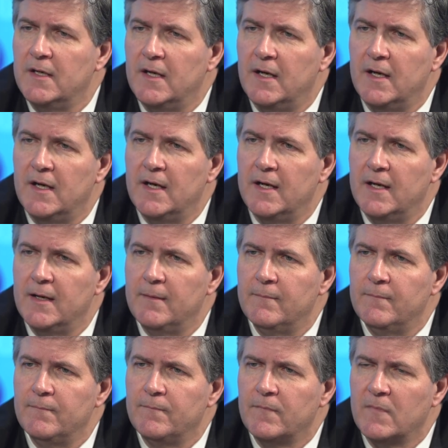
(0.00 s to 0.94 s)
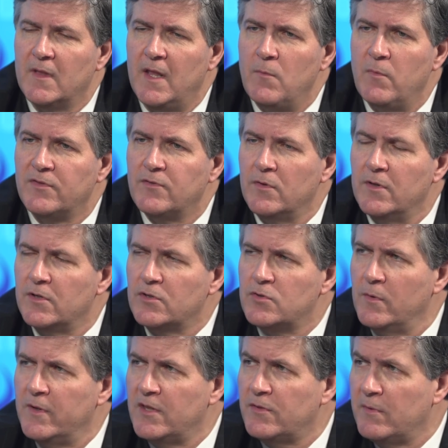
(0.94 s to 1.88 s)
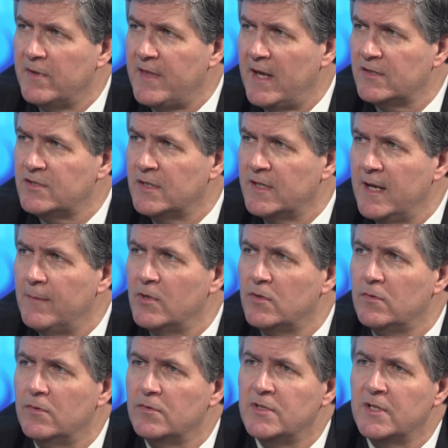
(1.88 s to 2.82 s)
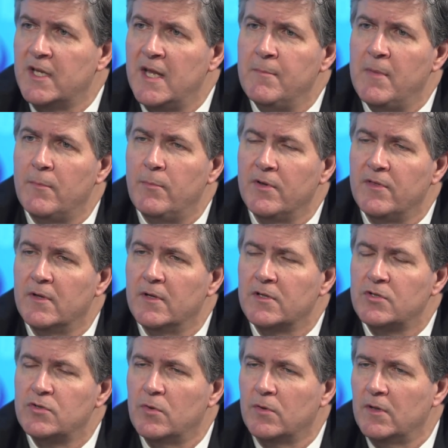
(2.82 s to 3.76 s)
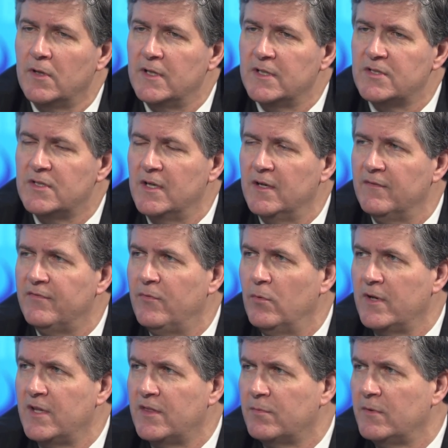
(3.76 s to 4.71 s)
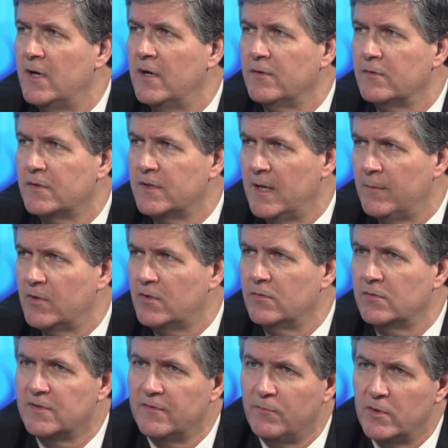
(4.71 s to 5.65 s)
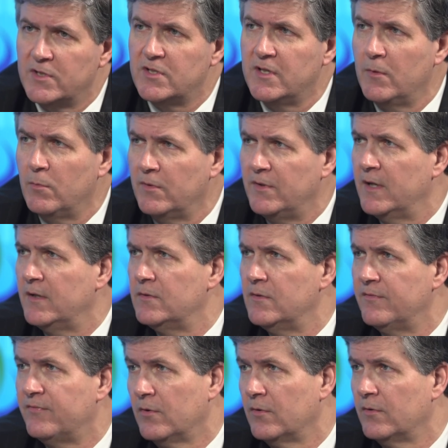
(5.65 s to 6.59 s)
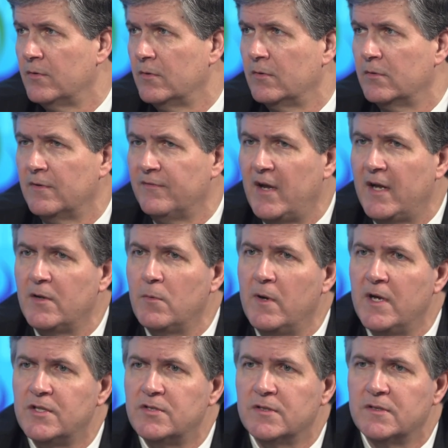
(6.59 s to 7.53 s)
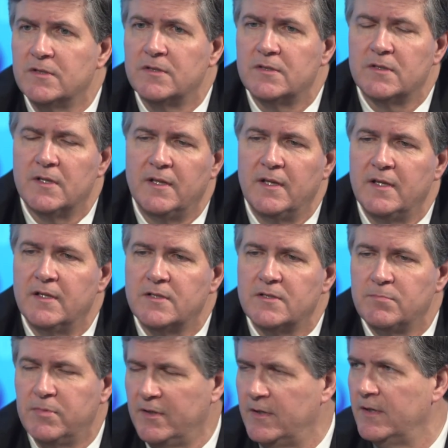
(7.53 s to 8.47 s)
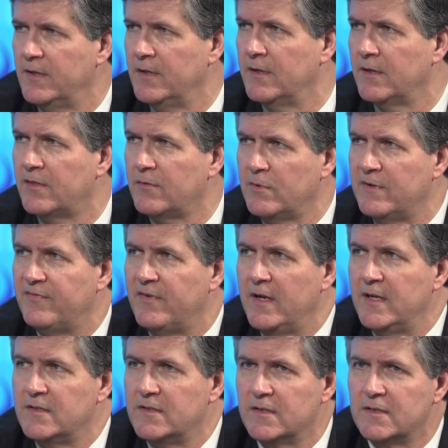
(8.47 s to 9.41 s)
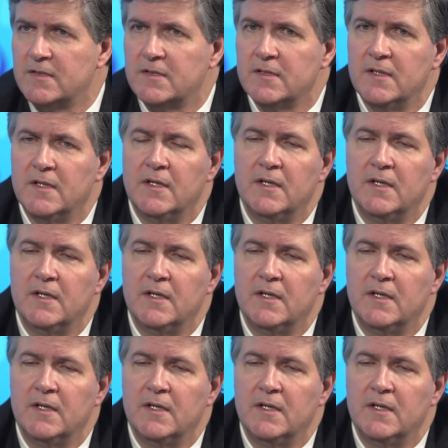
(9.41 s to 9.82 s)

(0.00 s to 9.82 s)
Um, they went through their 23,000 chemicals and came up with a short list of 4,300 chemicals, of which they would then do further evaluations, and they split it into three phases.